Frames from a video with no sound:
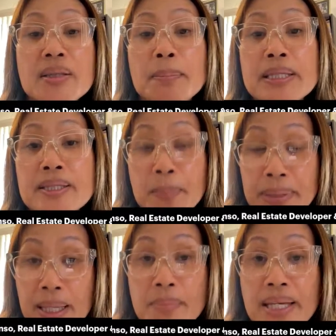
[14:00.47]
the
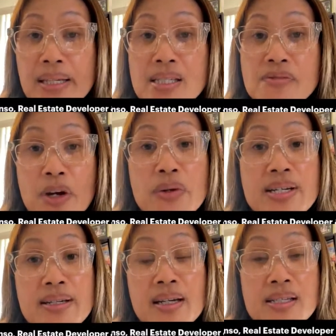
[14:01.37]
plumbing is
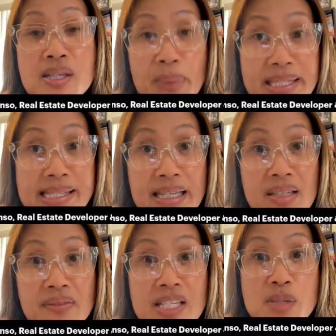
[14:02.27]
very
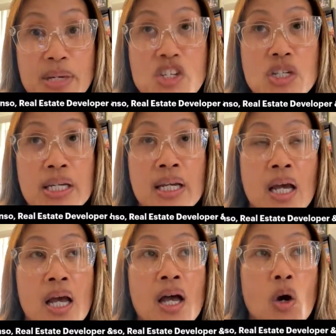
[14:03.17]
expensive, especially
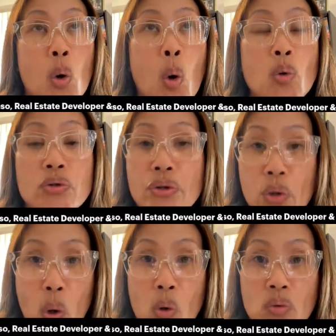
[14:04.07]
older
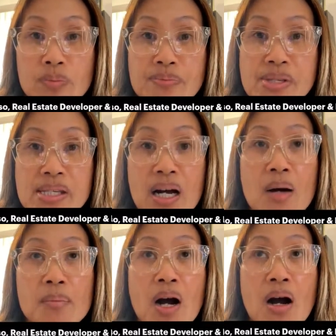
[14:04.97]
homes
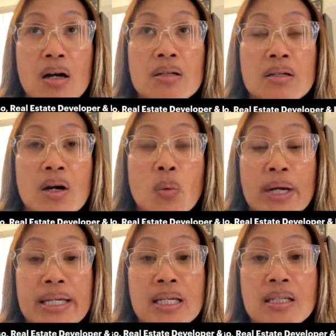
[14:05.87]
on
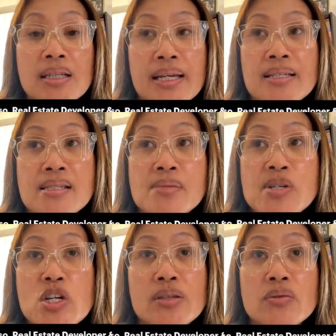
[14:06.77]
Hawaii, like
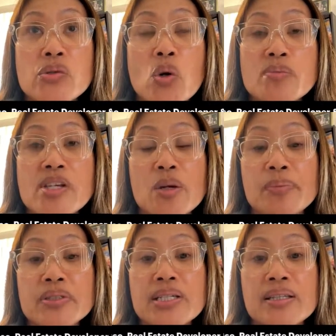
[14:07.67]
especially those homes that are
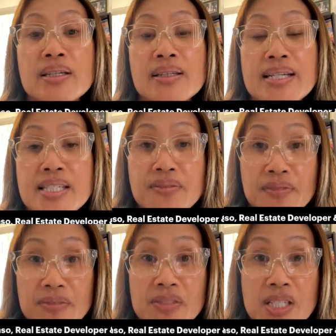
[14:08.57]
built in the
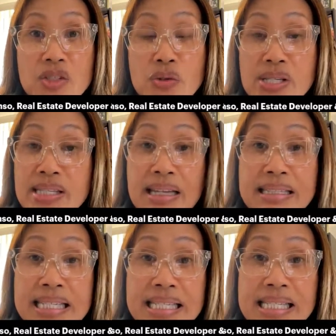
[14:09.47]
1950s or
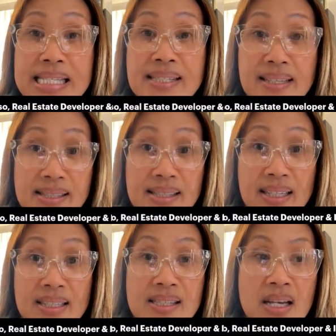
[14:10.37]

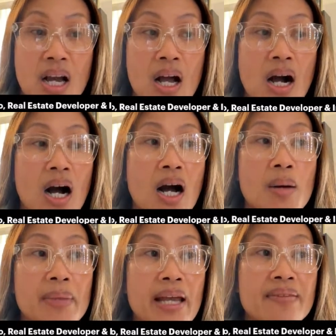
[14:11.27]
1960s.
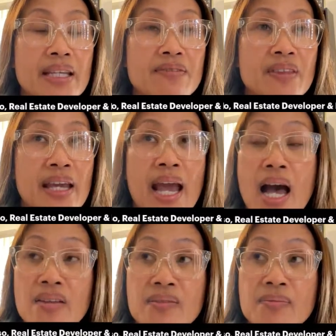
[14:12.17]
And if they
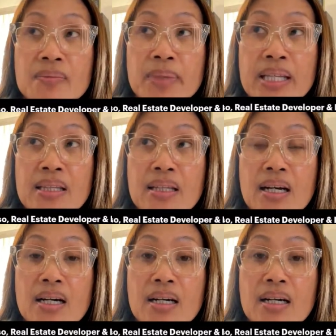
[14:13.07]
hadn't been,